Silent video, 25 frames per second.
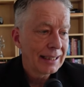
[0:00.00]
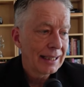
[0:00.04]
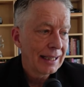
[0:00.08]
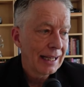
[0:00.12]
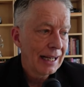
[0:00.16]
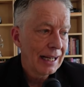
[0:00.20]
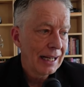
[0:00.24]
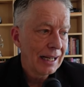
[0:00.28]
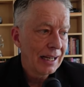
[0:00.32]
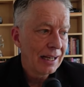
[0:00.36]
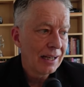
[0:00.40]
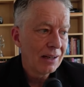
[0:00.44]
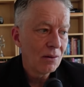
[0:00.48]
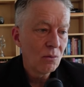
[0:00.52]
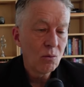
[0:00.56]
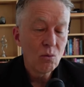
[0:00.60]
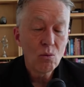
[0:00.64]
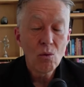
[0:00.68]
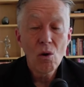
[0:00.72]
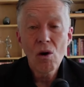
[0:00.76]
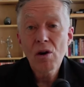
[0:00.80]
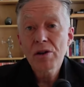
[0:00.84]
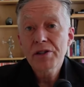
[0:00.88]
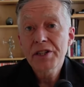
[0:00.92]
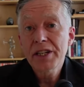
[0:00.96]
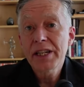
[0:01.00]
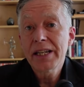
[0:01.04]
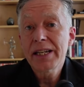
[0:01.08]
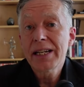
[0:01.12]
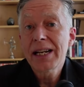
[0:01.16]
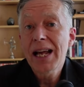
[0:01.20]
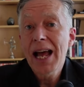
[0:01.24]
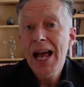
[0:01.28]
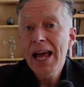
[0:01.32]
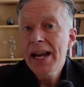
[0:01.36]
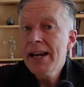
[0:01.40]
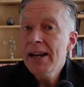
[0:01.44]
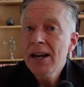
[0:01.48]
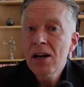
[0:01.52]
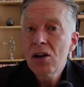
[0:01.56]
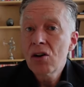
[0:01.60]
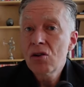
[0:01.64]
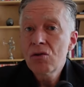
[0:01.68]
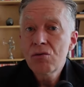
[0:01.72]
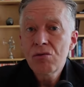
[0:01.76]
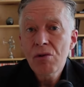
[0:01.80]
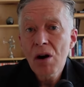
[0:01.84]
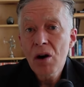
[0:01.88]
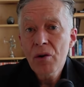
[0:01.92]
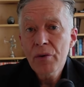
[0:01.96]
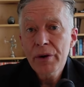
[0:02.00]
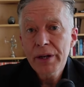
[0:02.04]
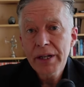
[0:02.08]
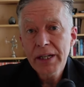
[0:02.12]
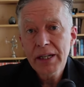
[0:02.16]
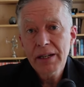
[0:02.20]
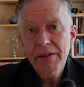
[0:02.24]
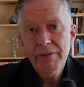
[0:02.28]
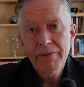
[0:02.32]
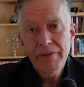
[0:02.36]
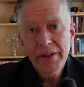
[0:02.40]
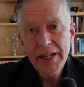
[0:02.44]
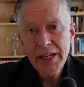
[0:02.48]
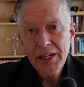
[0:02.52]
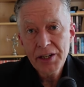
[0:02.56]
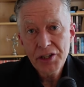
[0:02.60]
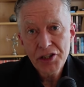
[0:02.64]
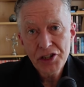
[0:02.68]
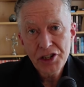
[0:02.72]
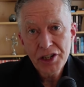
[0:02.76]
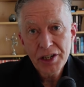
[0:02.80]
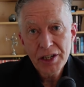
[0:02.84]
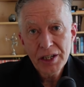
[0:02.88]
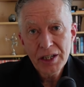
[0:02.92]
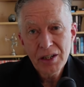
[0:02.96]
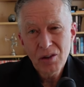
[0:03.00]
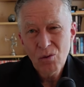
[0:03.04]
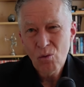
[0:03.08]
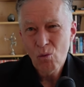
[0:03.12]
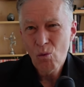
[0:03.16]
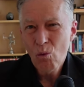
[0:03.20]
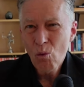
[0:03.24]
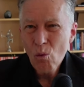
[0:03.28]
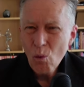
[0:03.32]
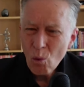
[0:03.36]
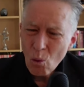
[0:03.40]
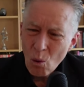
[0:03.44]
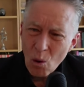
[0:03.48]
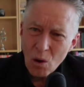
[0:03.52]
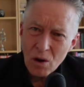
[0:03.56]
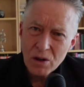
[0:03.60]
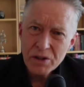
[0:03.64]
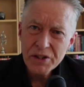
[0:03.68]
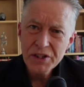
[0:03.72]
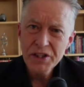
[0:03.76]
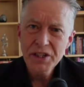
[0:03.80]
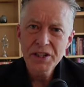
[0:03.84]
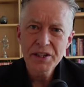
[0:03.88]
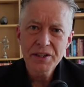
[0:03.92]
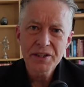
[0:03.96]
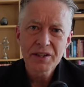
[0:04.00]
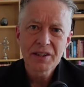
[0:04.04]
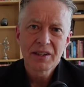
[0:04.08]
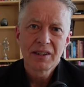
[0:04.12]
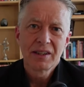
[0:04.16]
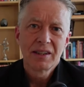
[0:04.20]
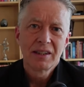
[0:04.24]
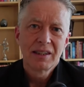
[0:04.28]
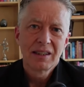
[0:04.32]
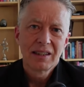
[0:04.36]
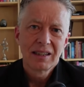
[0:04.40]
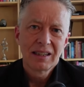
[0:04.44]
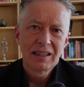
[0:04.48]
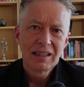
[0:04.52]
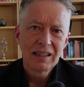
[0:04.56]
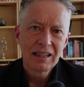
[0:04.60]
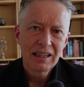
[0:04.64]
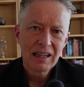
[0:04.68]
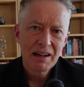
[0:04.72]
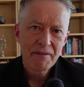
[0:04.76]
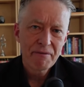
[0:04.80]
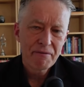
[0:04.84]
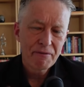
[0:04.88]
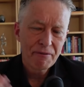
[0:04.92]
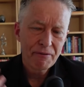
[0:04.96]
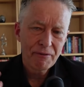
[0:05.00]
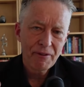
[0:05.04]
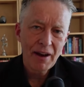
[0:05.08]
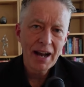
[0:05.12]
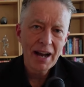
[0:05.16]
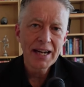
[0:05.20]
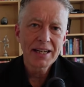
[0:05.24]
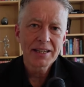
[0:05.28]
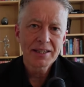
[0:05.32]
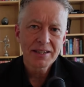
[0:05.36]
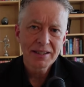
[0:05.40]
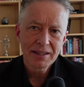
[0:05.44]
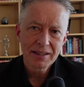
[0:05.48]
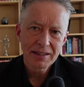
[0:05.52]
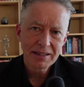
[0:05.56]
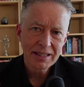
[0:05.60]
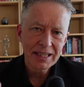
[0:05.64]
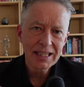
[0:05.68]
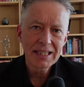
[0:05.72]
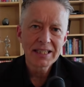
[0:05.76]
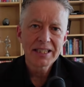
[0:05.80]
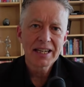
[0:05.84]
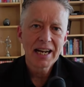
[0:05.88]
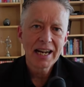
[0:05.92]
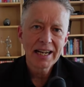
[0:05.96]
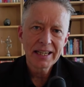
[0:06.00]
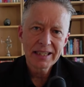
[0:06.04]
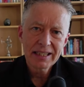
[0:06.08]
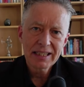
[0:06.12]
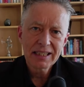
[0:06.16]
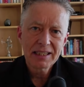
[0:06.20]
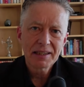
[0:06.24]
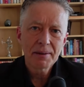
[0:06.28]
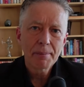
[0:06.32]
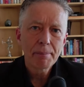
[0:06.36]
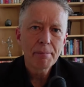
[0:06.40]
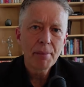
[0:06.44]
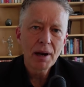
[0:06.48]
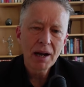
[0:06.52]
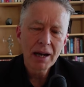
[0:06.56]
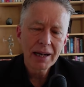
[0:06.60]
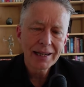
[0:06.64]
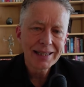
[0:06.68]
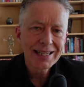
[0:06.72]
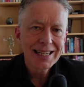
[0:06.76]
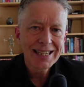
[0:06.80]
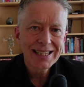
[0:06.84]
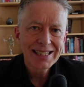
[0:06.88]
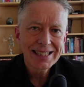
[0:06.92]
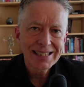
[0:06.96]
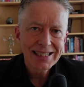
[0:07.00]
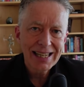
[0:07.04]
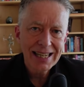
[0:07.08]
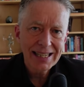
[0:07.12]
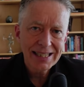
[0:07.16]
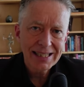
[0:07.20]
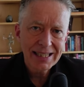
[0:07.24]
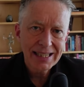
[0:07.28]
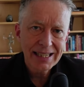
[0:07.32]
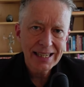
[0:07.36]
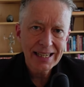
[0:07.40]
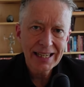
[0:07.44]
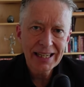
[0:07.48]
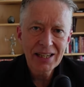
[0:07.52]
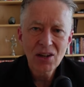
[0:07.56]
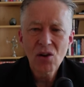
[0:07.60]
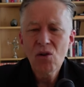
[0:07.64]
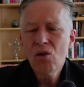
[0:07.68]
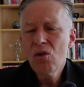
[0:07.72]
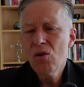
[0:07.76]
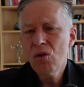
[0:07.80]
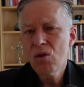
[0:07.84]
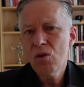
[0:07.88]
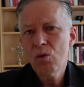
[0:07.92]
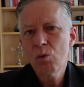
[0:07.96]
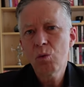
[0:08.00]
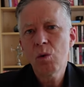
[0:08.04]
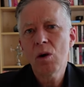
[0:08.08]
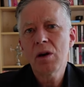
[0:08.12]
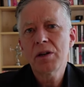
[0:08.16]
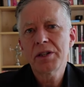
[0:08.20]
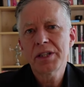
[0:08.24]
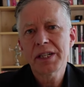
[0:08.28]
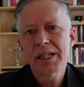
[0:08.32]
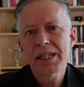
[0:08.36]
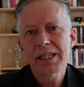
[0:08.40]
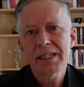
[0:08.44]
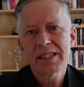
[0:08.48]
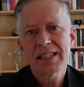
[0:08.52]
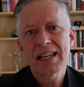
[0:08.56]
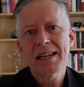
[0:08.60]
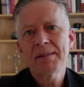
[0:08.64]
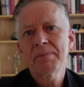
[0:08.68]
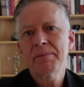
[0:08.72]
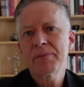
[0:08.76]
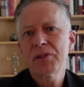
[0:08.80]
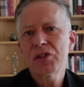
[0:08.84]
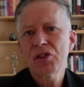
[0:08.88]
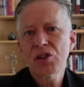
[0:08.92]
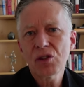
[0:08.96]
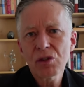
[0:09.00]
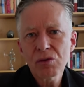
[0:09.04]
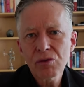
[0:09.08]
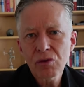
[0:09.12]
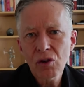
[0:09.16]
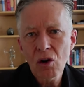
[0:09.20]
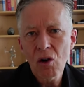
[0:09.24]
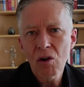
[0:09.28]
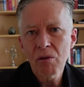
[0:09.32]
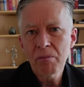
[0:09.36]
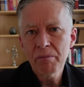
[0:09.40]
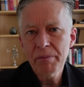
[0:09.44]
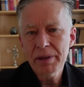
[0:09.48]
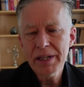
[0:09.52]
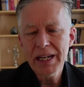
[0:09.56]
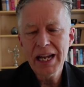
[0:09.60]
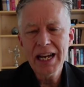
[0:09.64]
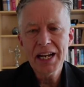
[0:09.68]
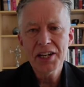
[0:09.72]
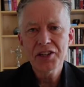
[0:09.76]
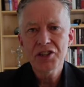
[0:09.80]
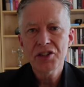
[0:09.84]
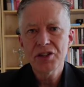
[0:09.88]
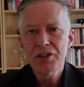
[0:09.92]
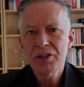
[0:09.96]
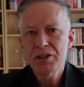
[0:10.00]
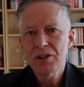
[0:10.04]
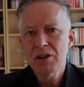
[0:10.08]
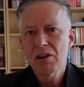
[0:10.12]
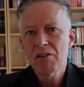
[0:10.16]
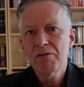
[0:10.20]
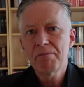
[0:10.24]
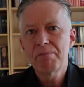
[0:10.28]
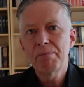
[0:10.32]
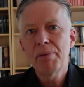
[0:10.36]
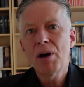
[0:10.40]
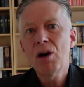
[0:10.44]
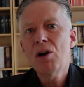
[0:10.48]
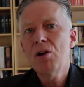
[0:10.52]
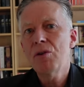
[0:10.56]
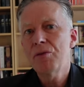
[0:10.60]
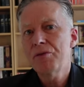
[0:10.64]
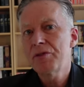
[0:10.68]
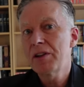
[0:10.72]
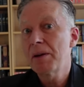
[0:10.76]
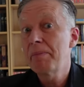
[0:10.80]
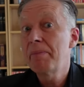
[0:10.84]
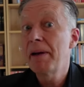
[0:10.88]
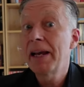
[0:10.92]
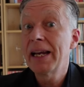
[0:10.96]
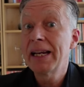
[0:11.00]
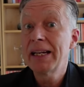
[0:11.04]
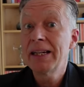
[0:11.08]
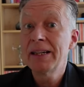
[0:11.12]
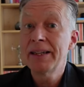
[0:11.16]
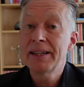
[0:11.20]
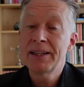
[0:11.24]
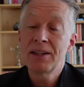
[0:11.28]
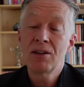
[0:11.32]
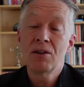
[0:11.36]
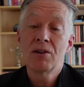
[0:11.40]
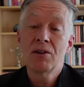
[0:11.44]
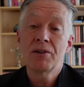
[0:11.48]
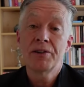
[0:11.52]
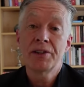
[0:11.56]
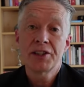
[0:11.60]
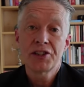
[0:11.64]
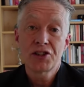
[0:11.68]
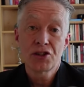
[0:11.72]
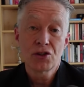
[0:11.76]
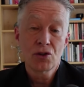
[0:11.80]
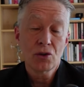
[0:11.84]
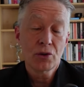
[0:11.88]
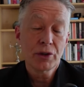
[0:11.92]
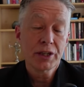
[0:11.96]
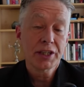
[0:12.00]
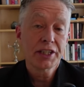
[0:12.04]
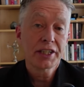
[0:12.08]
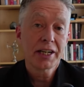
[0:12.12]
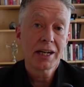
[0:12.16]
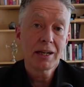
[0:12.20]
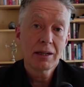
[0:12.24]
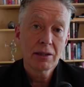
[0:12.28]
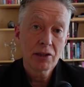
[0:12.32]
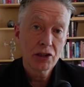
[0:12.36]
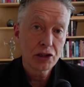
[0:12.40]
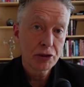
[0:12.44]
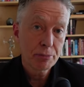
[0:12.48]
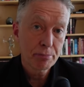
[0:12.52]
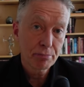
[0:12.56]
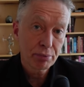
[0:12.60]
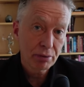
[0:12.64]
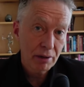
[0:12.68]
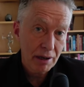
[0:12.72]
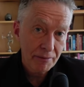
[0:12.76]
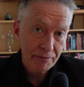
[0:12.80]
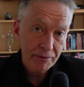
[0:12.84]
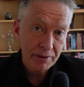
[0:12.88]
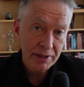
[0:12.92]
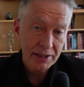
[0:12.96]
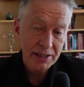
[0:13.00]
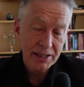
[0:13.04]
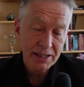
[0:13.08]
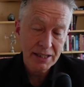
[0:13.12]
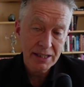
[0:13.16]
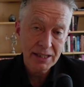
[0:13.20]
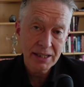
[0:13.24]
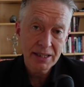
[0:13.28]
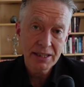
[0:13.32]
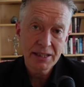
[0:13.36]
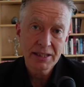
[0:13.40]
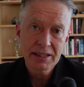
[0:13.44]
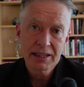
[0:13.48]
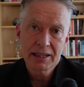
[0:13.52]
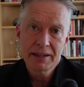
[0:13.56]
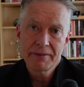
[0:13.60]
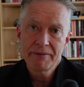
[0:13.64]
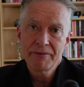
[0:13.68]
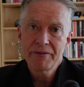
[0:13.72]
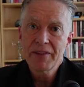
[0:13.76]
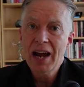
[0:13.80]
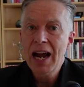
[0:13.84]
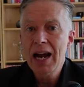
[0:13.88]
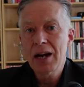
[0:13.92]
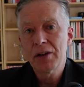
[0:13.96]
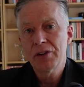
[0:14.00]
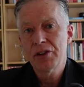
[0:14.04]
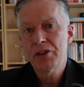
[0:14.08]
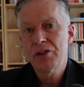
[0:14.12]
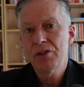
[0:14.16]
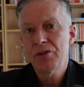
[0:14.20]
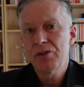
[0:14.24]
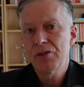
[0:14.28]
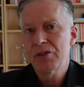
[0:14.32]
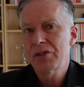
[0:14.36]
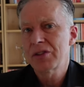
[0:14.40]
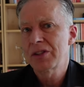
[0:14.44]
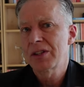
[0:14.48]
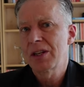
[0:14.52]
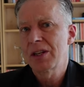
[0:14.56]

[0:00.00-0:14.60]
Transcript: Uh, was it an heroic adventure? Was it a fate dictated by necessity, or was it some sort of combination of both, depending on the storyteller's preferences and values